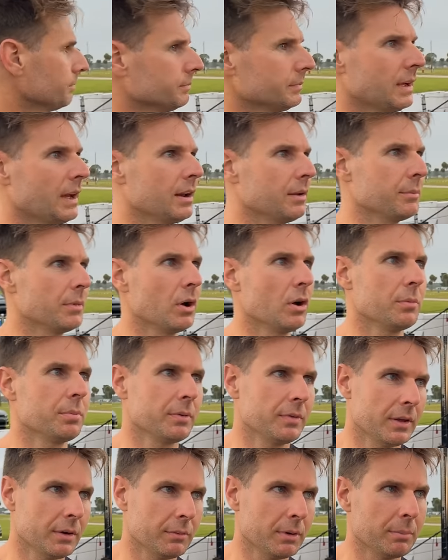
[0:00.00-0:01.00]
had them
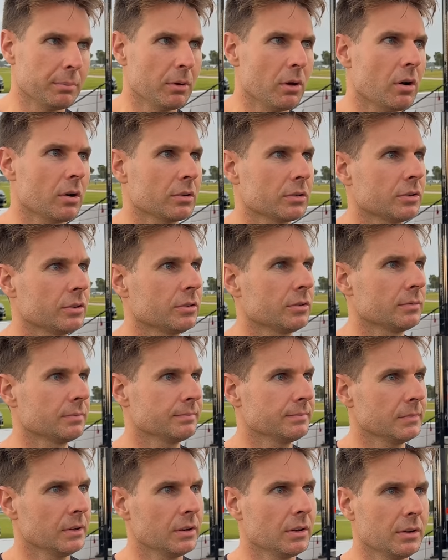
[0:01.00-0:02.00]
open and we blocked,
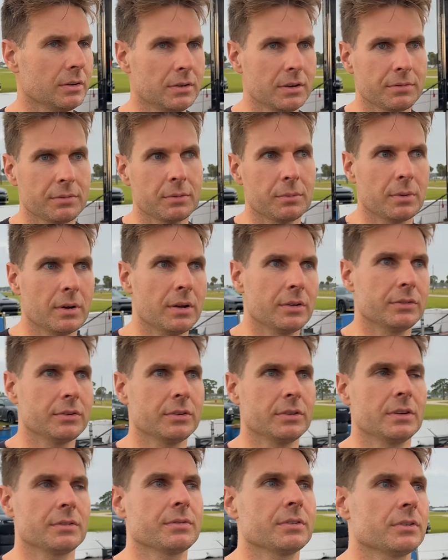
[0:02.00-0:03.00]
you know, different ones
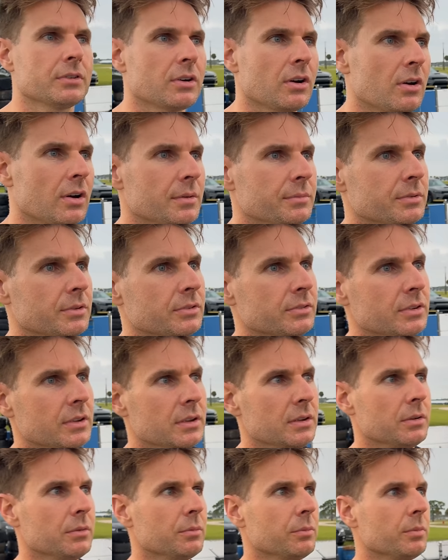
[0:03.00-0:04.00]
at different times to
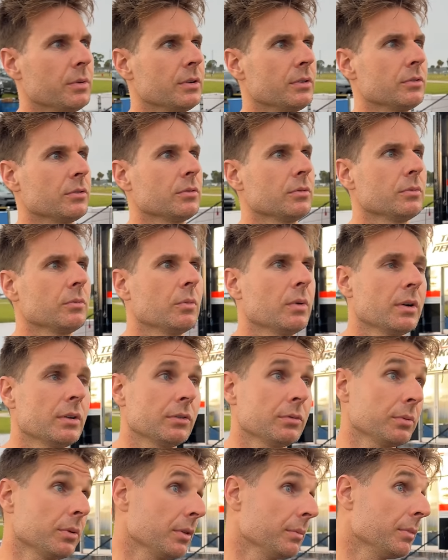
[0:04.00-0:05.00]
see which
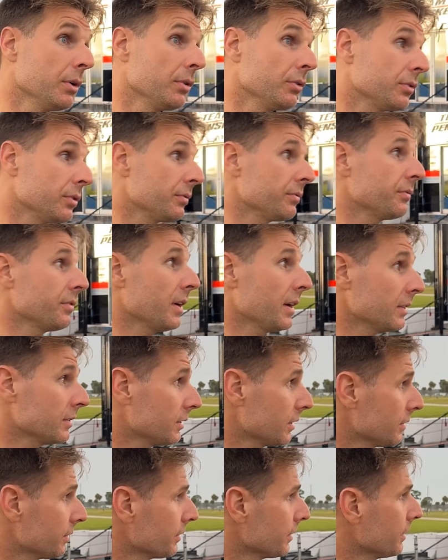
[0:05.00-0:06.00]
ones were the most
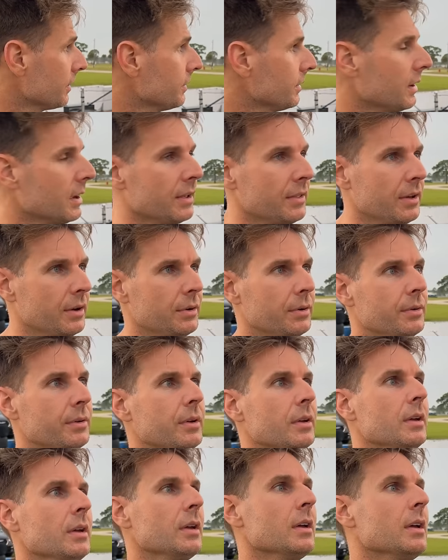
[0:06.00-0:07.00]
effective, and then yeah, they, were,
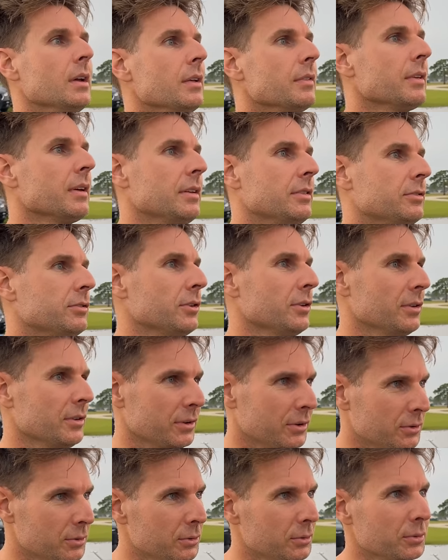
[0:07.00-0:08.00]
they
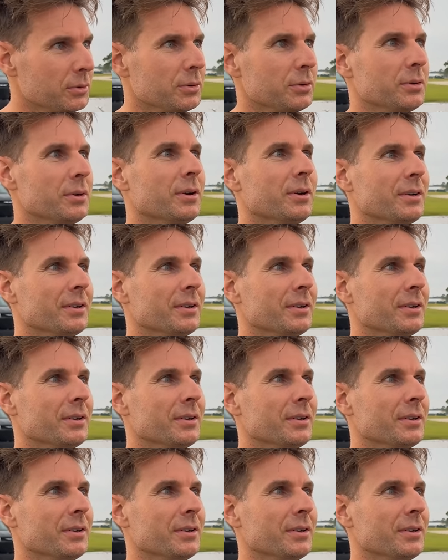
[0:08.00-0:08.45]
certainly cool you.